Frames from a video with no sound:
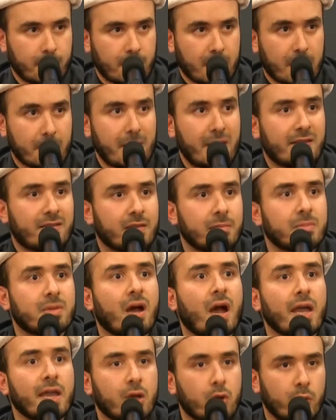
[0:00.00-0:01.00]
It makes him
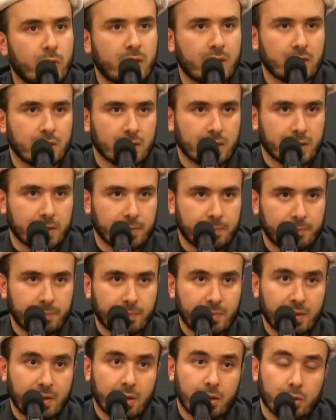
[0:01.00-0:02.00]
die quickly.
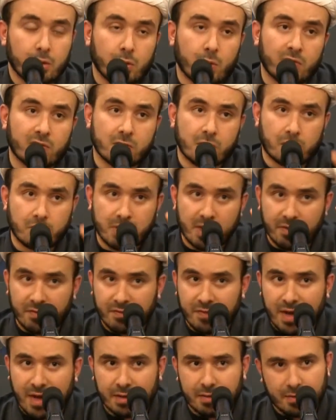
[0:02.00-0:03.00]
Those are three
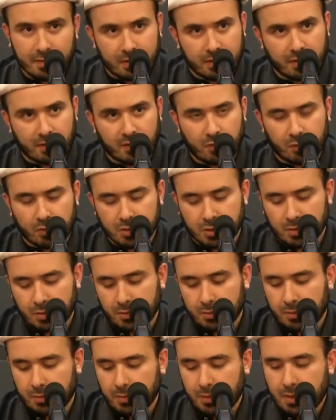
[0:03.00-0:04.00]
effects in this
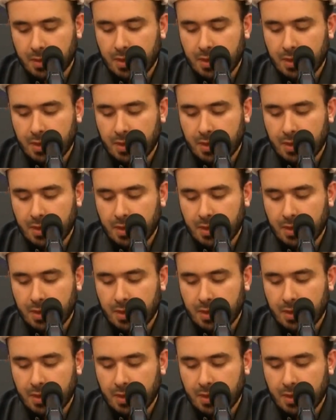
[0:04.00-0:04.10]
world.